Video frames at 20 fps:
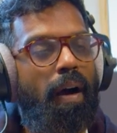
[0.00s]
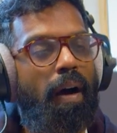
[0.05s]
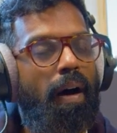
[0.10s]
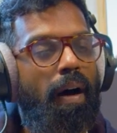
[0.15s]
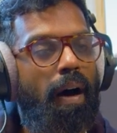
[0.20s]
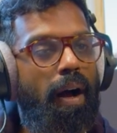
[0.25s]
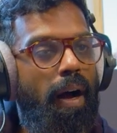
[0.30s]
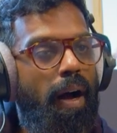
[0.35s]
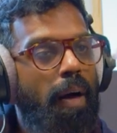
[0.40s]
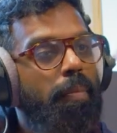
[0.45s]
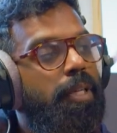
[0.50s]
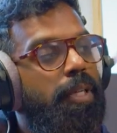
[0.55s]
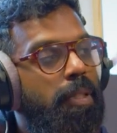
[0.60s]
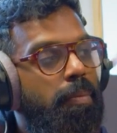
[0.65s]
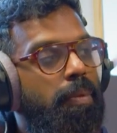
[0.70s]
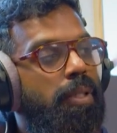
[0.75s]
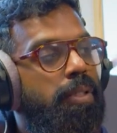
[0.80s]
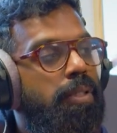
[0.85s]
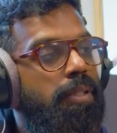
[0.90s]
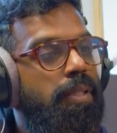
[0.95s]
I'm going
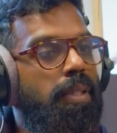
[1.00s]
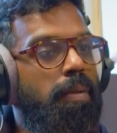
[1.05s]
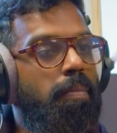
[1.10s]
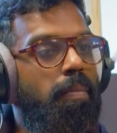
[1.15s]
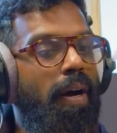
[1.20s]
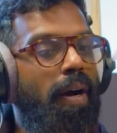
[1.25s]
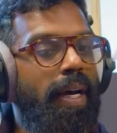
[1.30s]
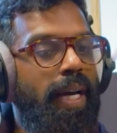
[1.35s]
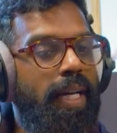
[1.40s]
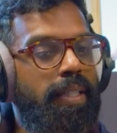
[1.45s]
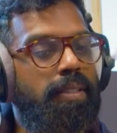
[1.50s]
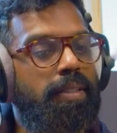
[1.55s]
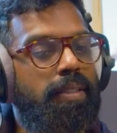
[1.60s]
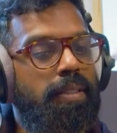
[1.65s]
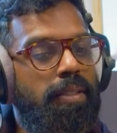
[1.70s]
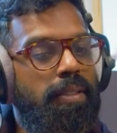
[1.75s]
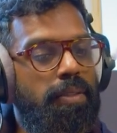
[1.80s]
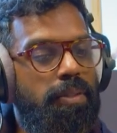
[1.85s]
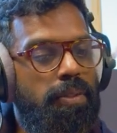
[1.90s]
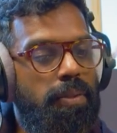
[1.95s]
to be honest with you, my
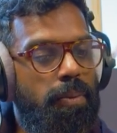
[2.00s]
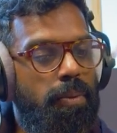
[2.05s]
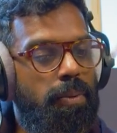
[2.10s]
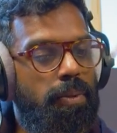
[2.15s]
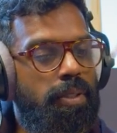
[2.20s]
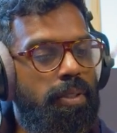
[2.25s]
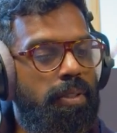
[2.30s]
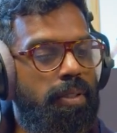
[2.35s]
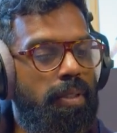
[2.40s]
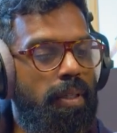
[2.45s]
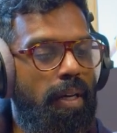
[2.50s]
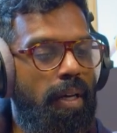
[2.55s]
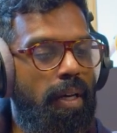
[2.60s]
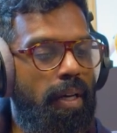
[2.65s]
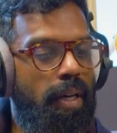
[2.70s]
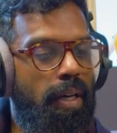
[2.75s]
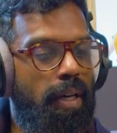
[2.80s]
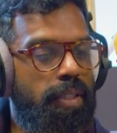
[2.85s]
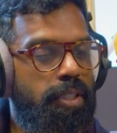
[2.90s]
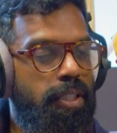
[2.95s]
attitude towards
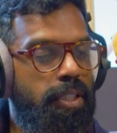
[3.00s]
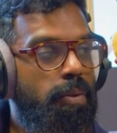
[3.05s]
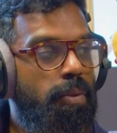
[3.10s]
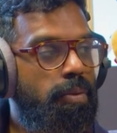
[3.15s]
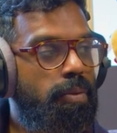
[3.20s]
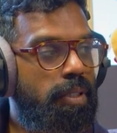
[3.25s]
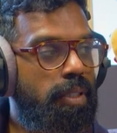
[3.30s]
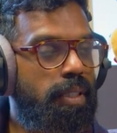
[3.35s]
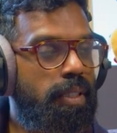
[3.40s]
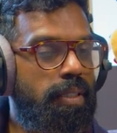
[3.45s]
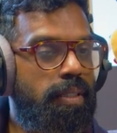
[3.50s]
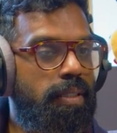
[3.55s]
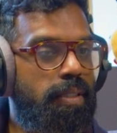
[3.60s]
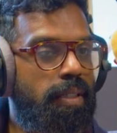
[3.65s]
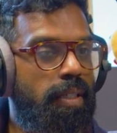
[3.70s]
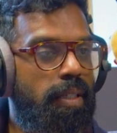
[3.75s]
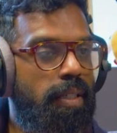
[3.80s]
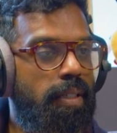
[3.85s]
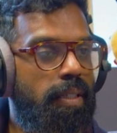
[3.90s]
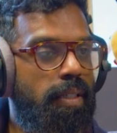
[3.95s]
children is
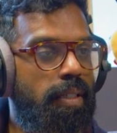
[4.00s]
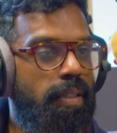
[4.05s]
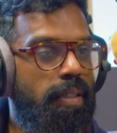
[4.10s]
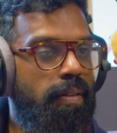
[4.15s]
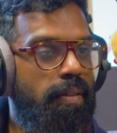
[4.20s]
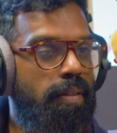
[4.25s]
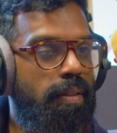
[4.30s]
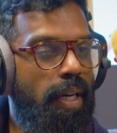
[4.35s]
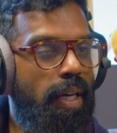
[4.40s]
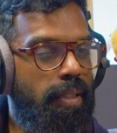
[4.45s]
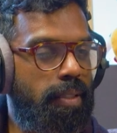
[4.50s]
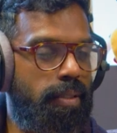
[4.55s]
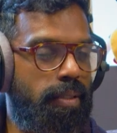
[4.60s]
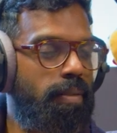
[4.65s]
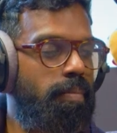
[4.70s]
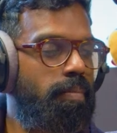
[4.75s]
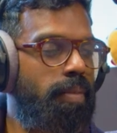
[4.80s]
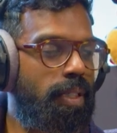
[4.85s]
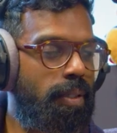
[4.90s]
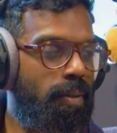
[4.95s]
they
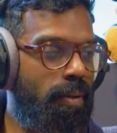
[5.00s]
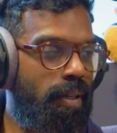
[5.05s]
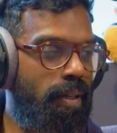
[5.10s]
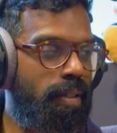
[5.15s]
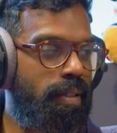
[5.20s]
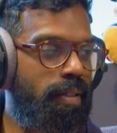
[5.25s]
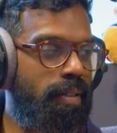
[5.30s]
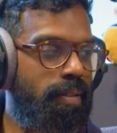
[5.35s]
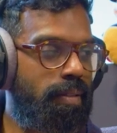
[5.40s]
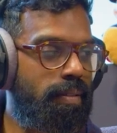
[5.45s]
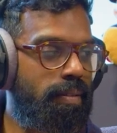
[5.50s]
shouldn't be quiet.